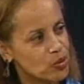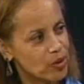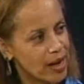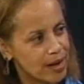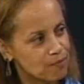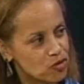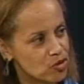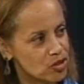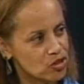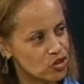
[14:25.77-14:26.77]
who came
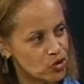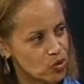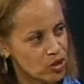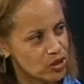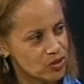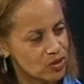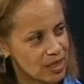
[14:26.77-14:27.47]
to these shores,